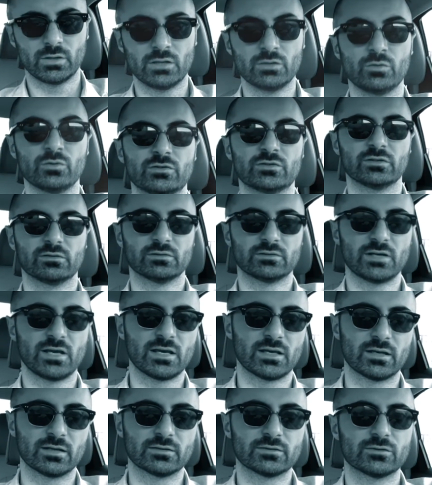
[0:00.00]
you still
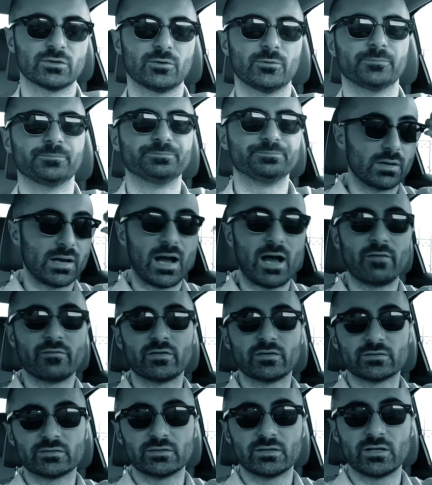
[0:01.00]
take it. So
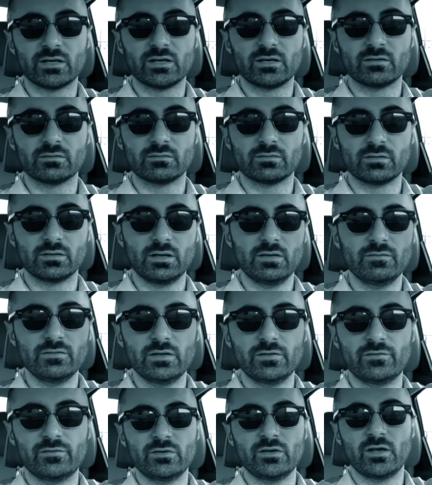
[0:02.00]
obviously, even
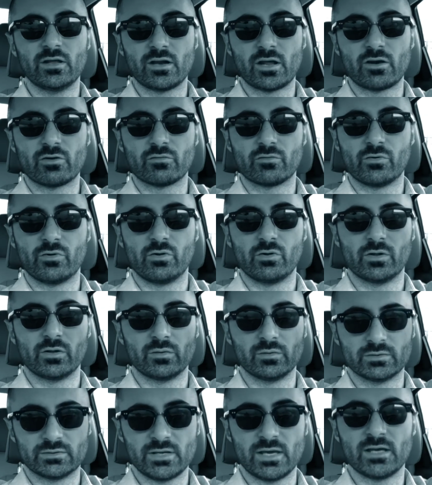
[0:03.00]
if you Adderall and
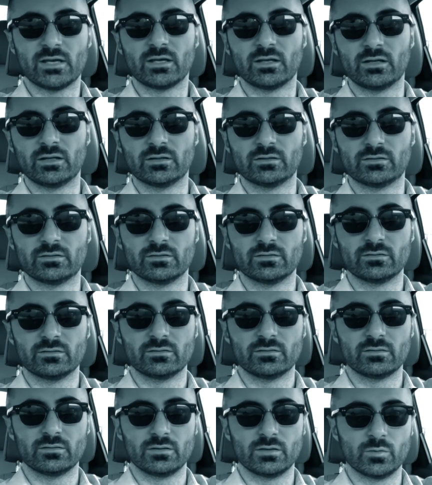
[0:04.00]
you're taking it,
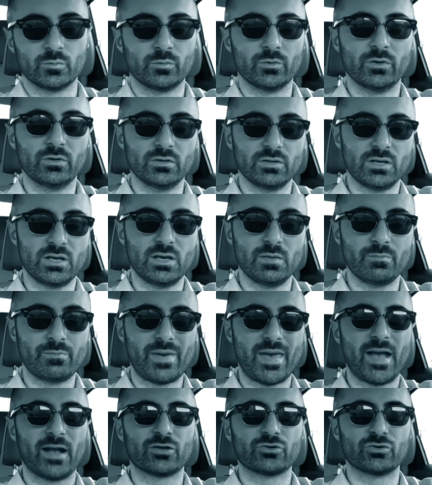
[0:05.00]
it will
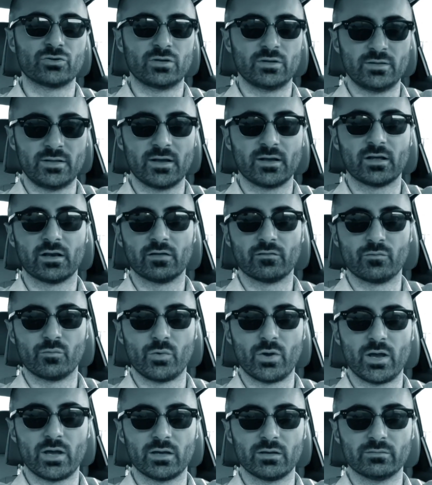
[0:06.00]
impact you in a negative
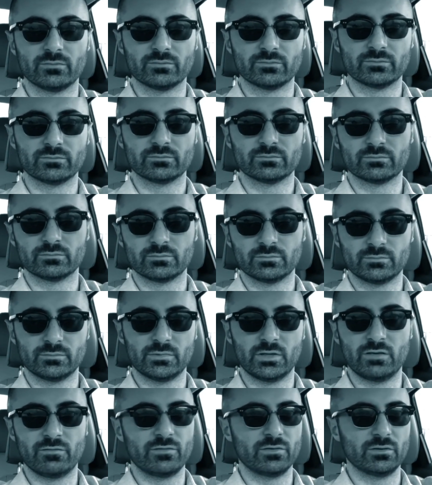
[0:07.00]
way.
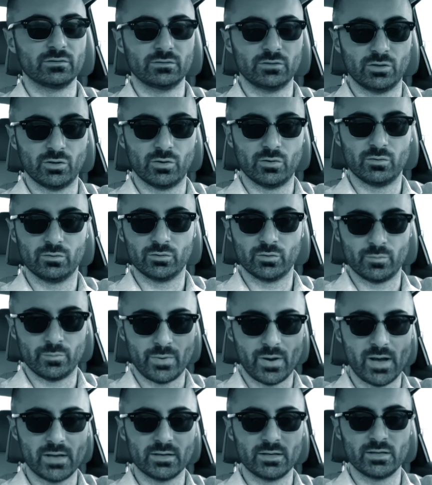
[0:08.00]
Even, you know, your
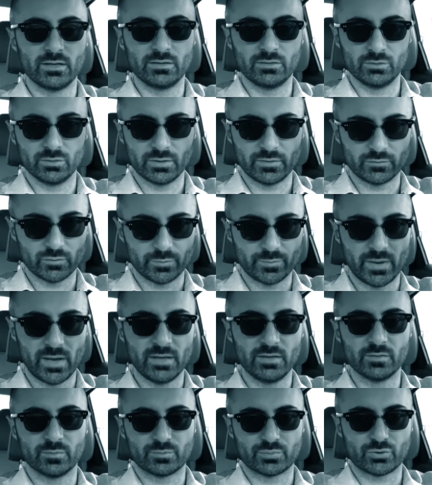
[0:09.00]
body, you have to pay
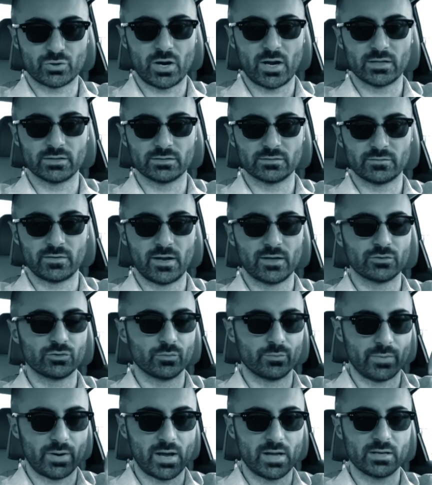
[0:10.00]
the price, right? Your
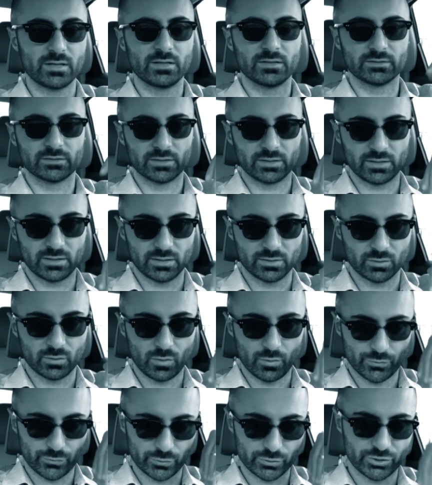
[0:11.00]
body is gonna
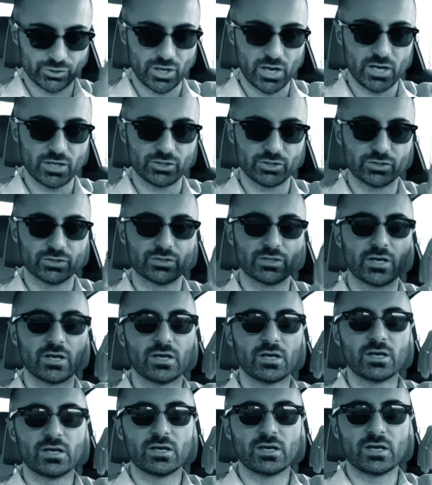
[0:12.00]
go through changes,
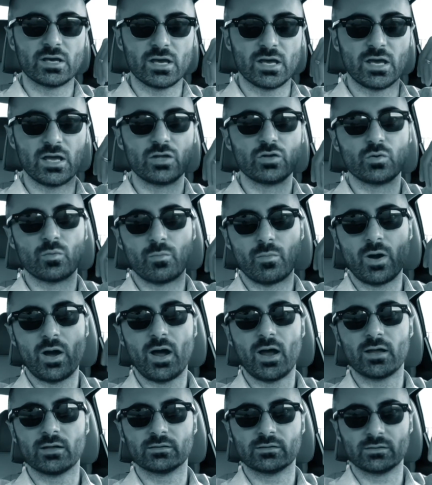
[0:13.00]
and your
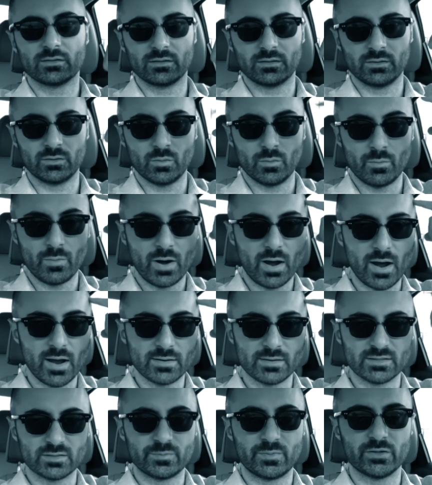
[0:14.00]
mind
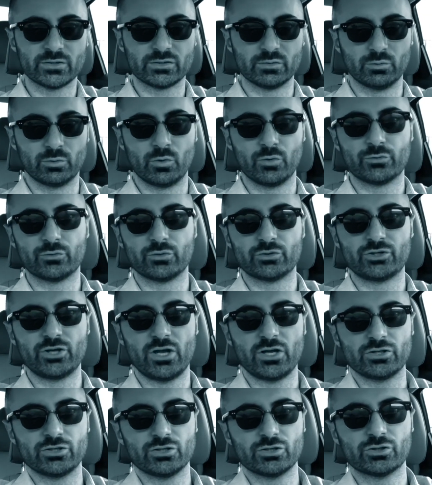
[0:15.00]
especially will go through
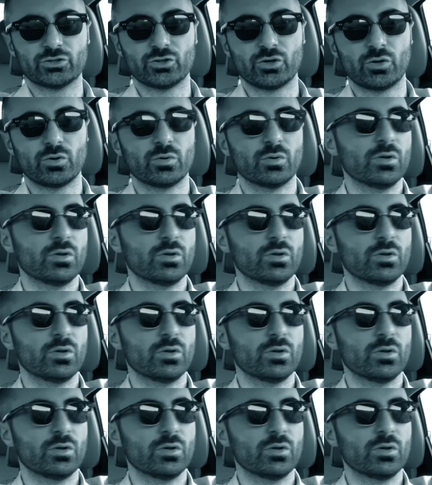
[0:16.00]
changes. So